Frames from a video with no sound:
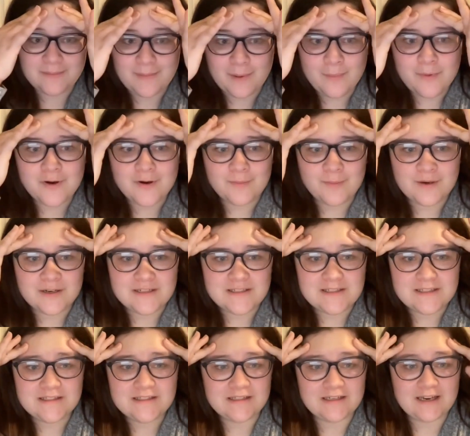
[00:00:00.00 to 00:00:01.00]
I remember a
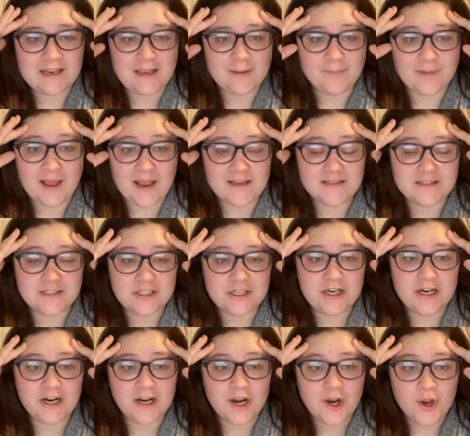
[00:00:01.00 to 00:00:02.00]
preseason game last
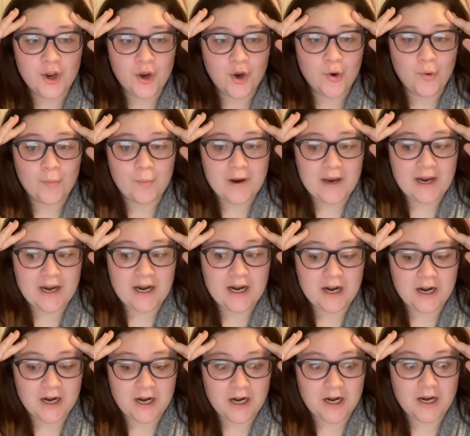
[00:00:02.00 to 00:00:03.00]
year
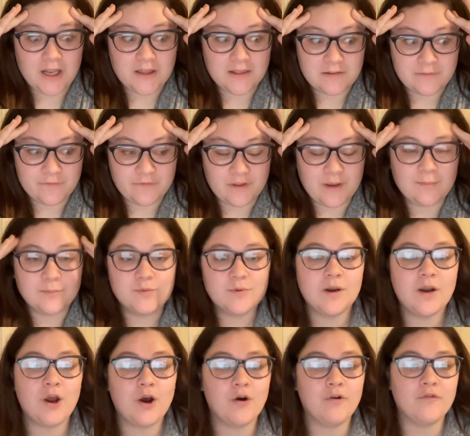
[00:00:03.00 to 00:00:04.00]
where the Flames
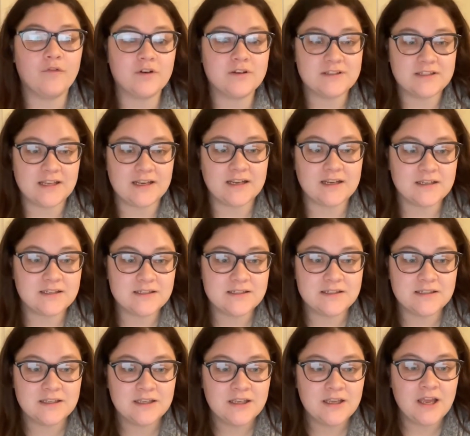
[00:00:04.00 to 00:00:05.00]
went 0 for
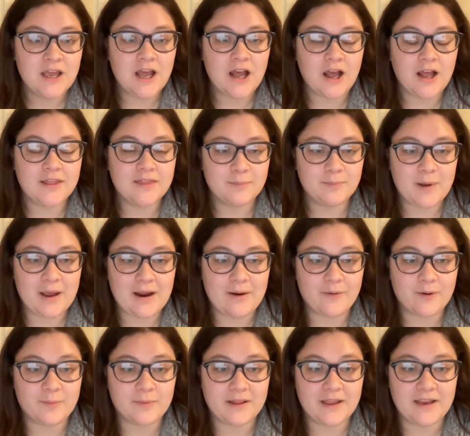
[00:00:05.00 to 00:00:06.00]
6 on the
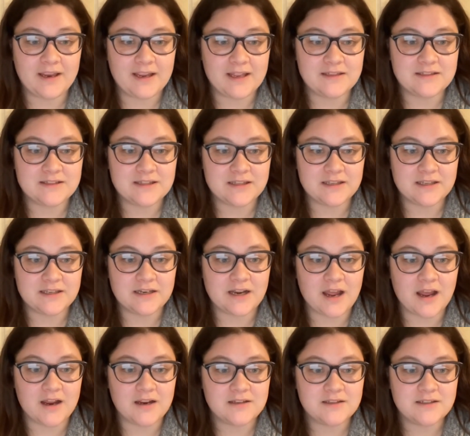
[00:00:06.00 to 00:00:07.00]
power play against the
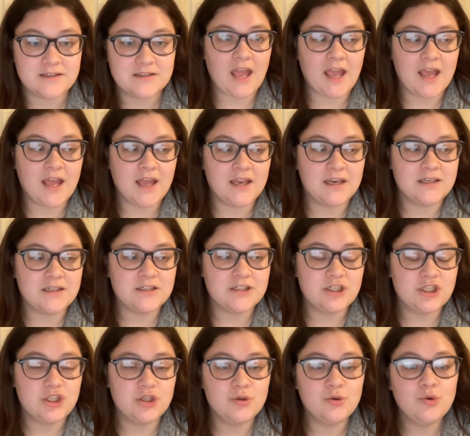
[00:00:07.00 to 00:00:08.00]
Canucks. And
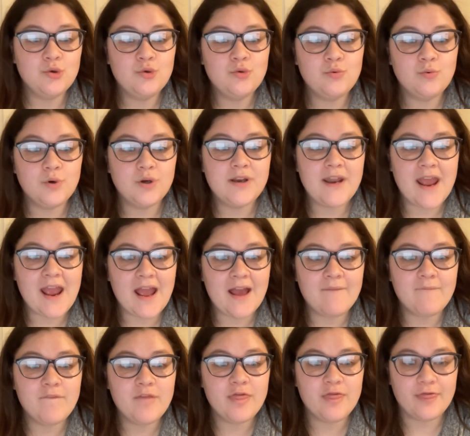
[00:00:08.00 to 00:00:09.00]
you would
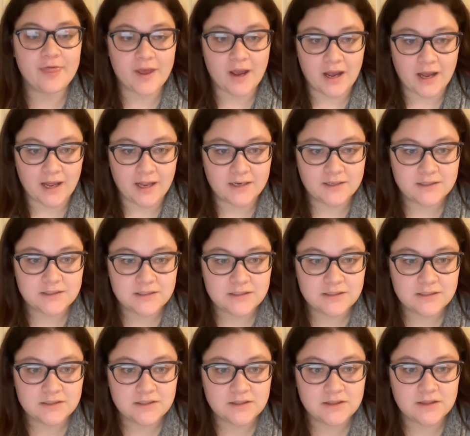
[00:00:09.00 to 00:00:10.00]
have thought
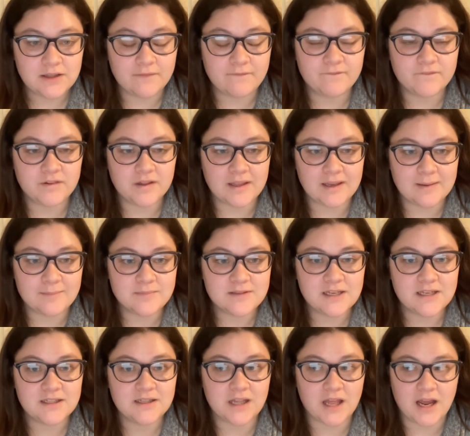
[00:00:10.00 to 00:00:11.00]
the Flames
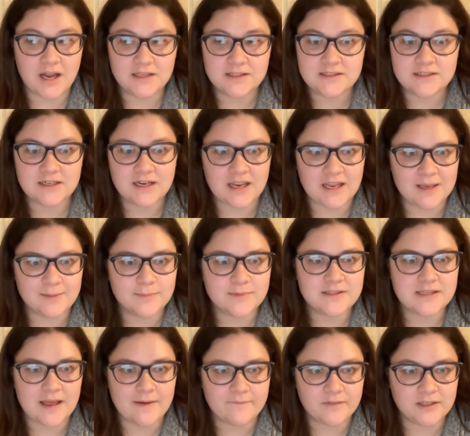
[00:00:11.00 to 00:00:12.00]
had lost game
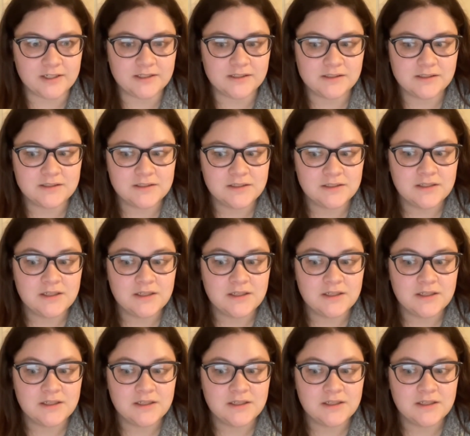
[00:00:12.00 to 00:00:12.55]
seven.